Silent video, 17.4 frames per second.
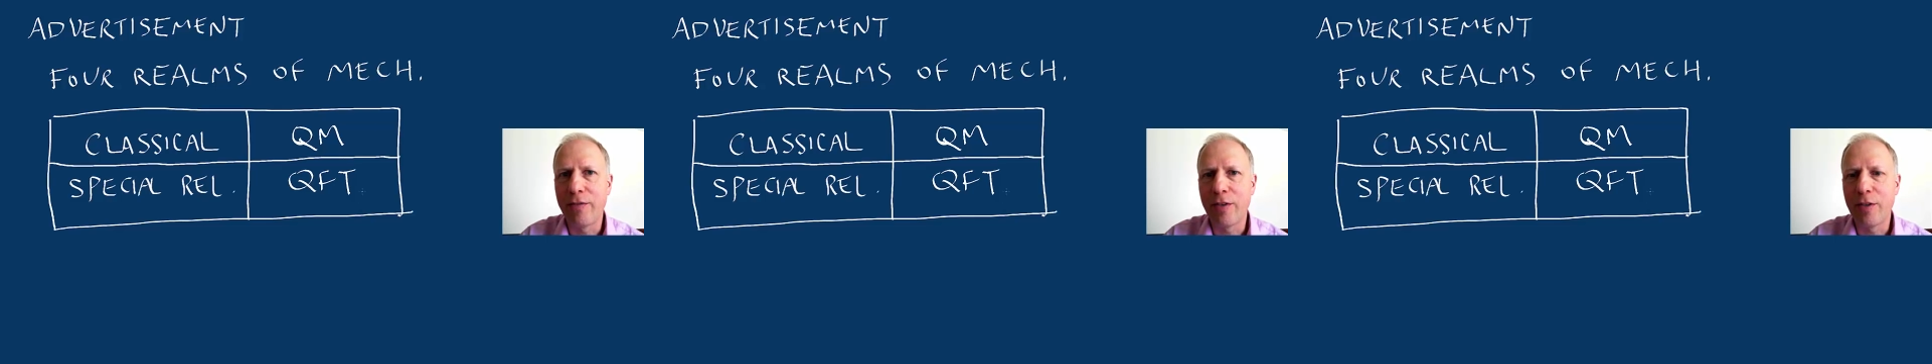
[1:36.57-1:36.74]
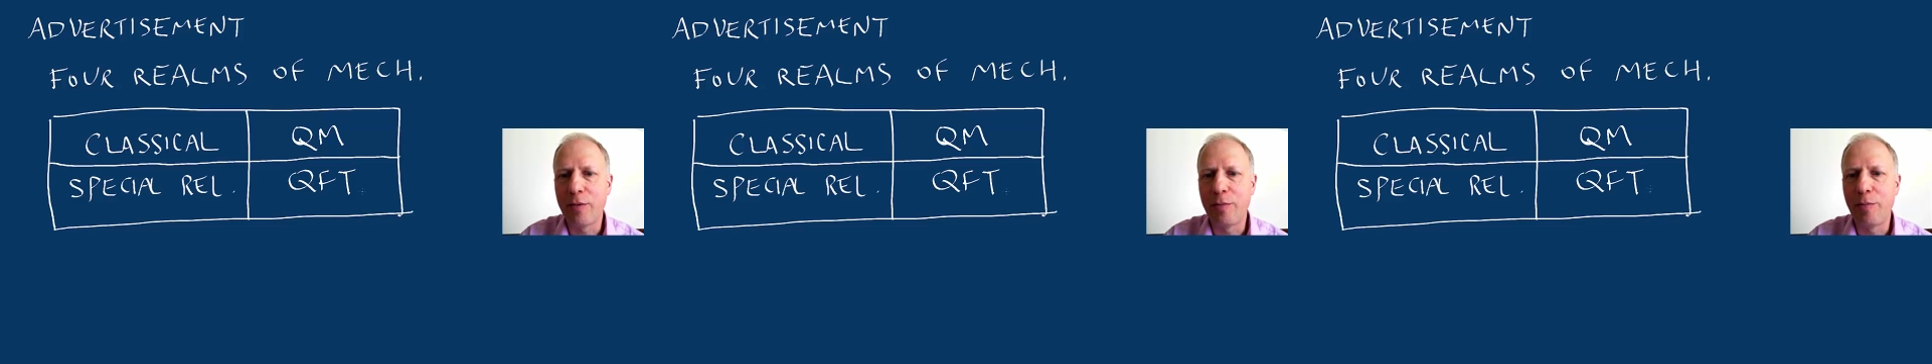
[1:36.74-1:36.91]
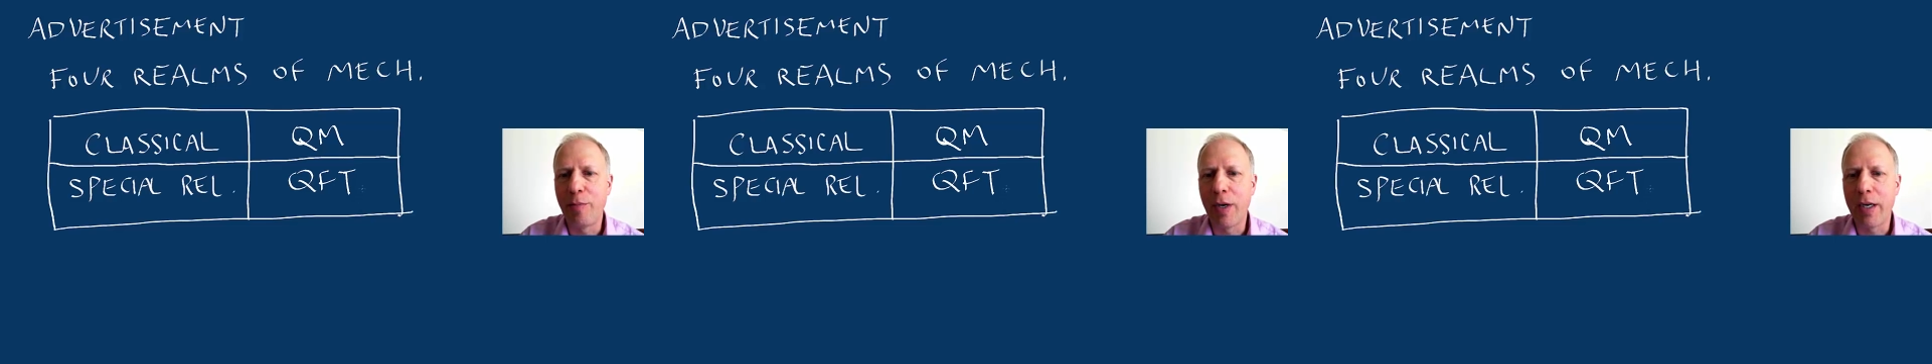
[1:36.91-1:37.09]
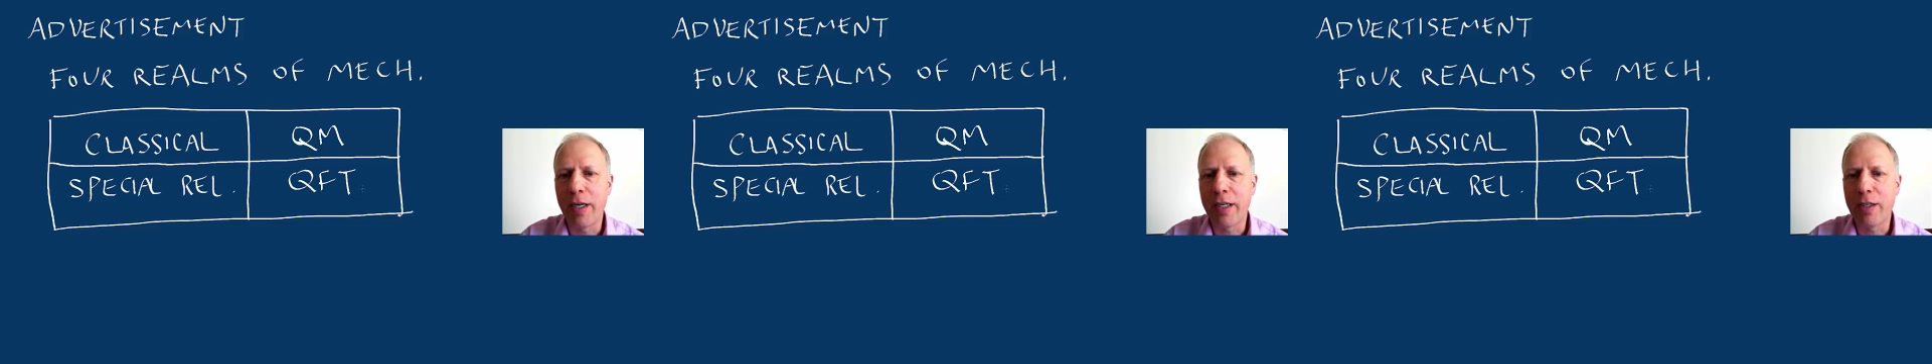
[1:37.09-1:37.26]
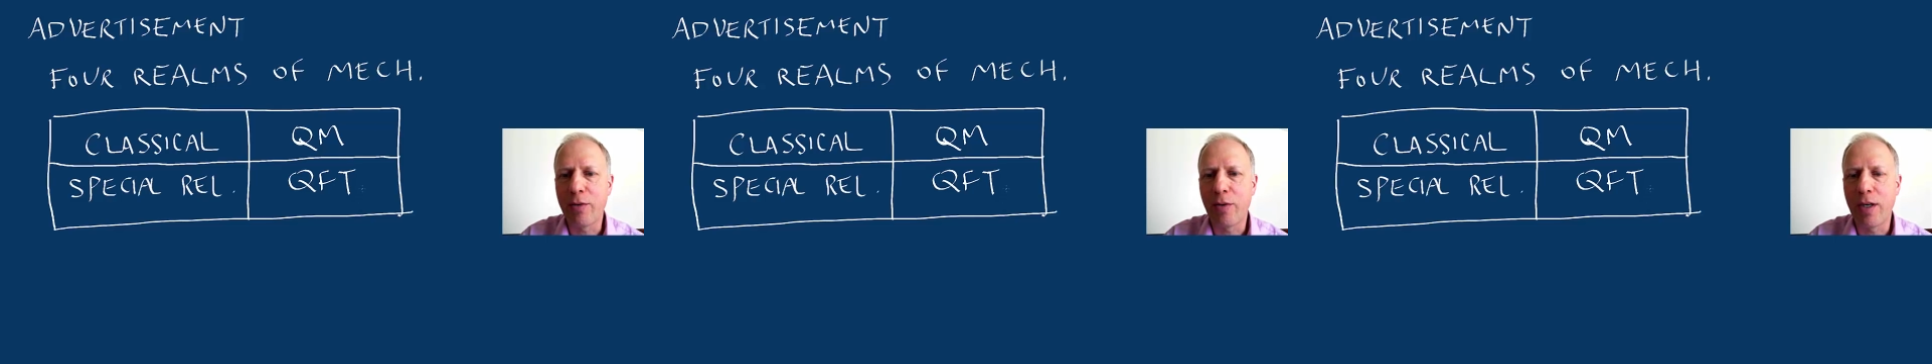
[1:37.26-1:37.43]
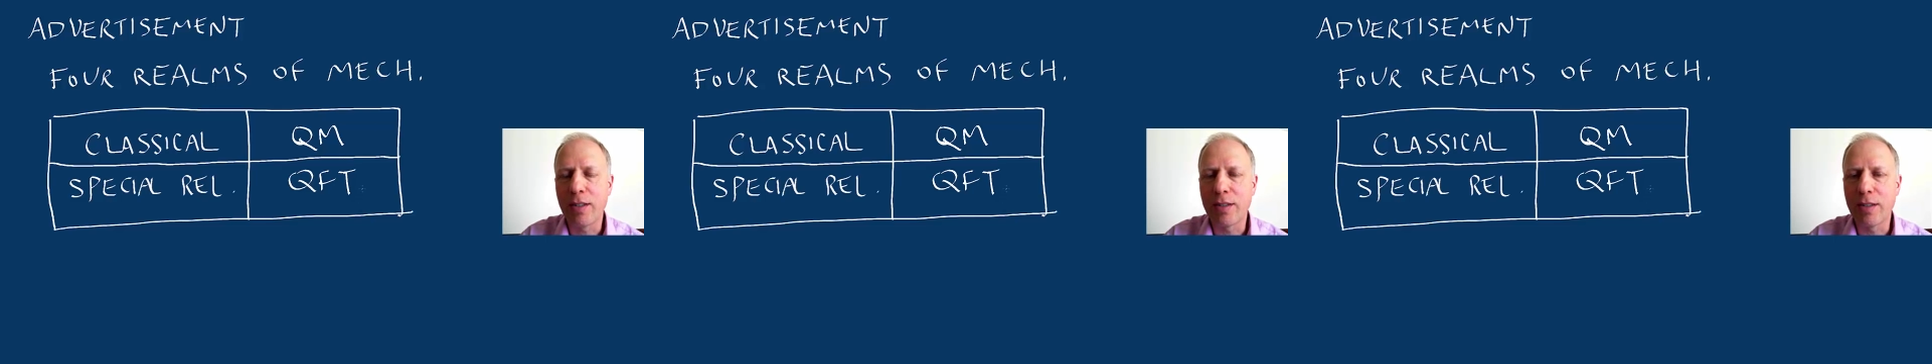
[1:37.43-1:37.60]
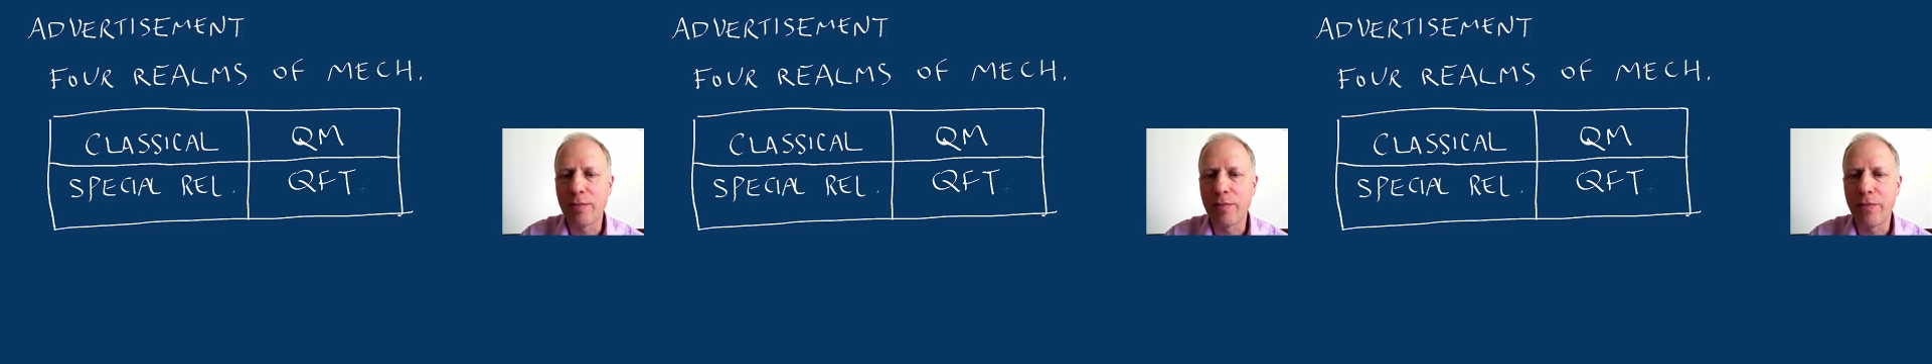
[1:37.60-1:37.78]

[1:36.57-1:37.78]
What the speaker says: are covered by